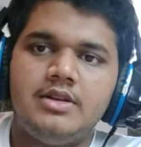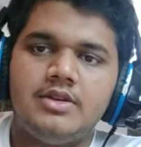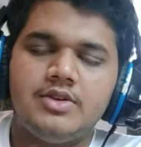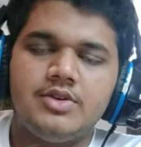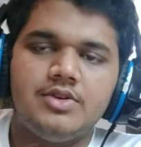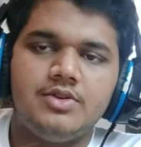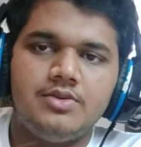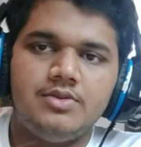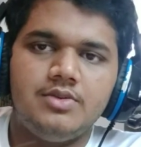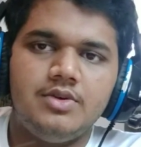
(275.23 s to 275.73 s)

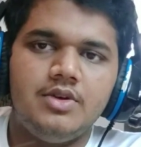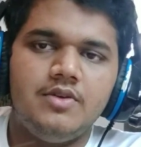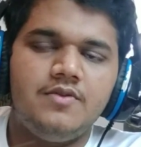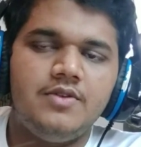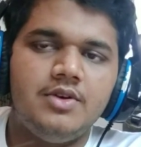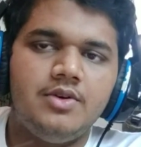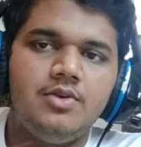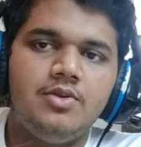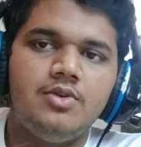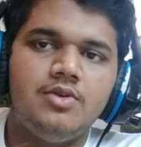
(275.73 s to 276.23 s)
So if
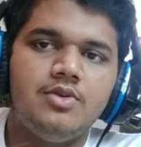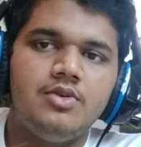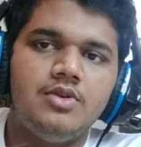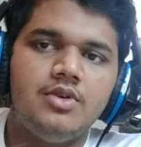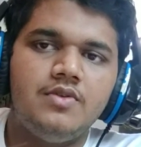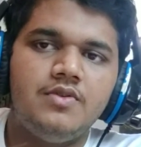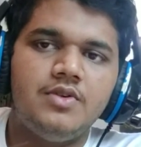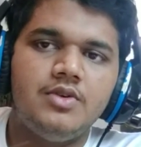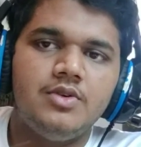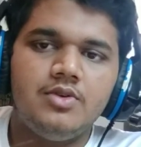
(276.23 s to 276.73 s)
you
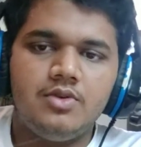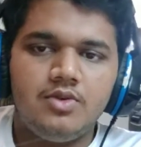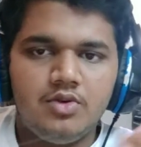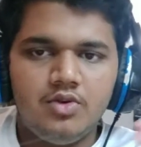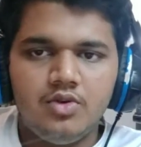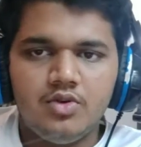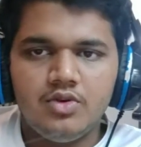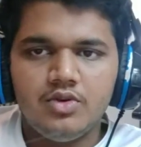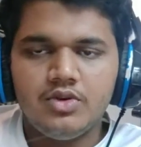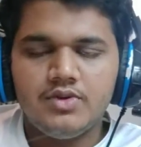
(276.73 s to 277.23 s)

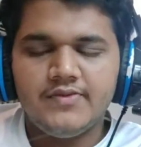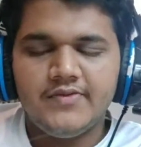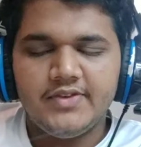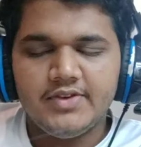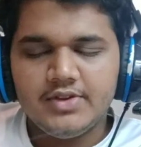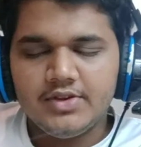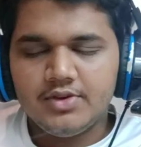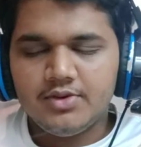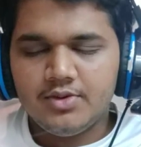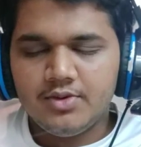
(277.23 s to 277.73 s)

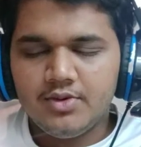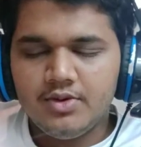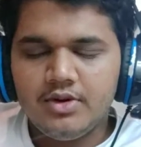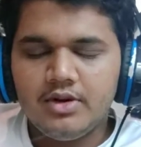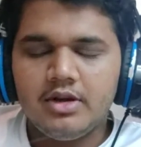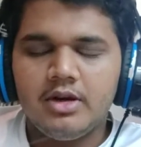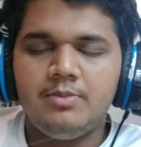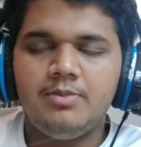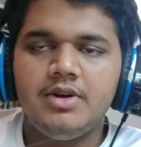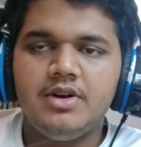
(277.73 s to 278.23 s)

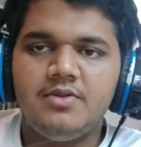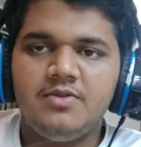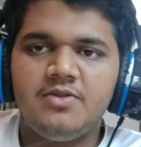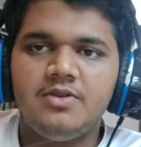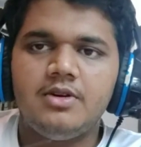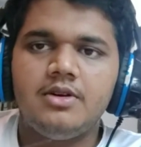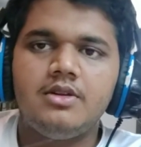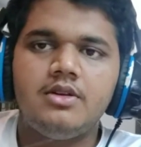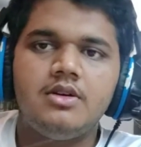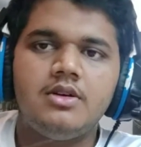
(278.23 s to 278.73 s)
scroll a bit
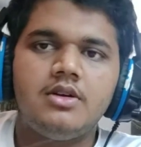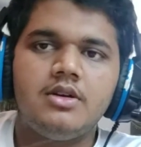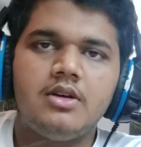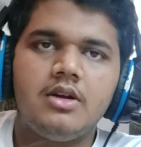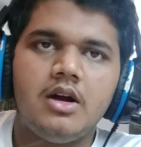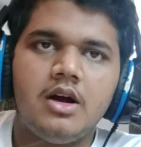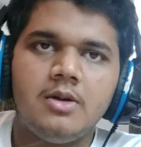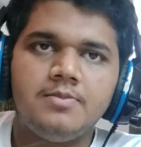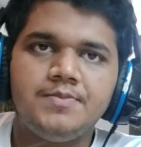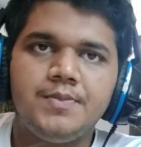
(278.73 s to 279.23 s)
further
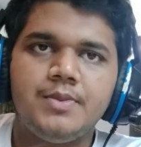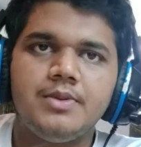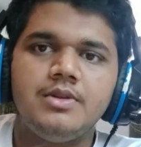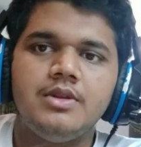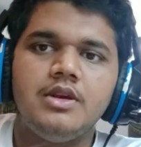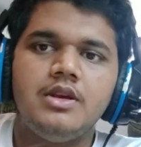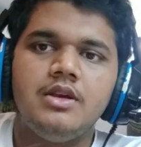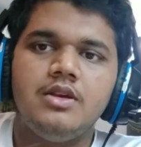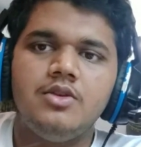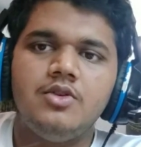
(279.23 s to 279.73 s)
up
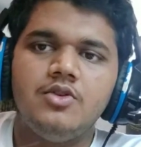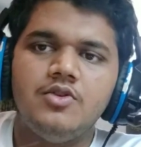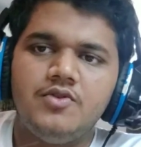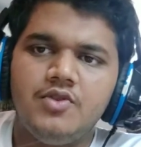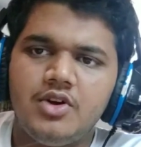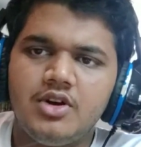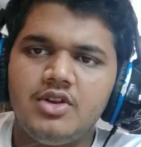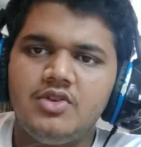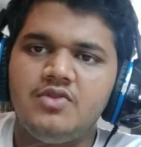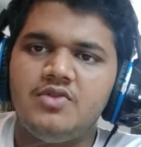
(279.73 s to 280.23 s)
the
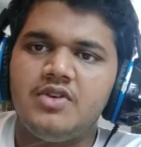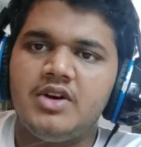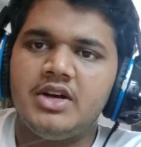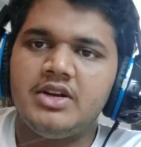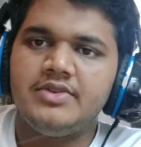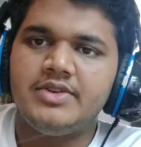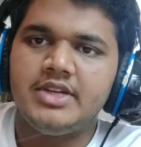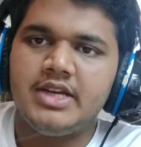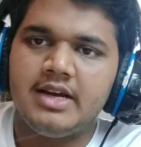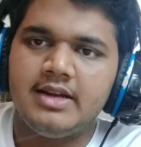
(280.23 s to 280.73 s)

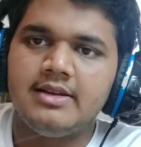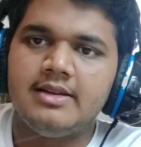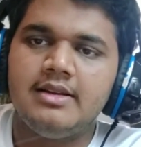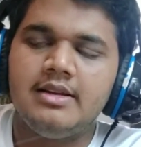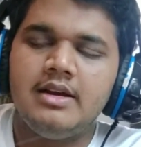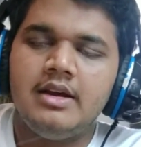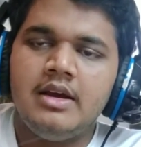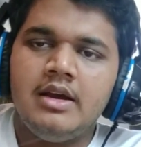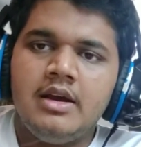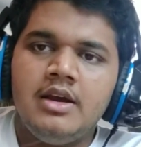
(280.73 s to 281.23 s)
U45 channel,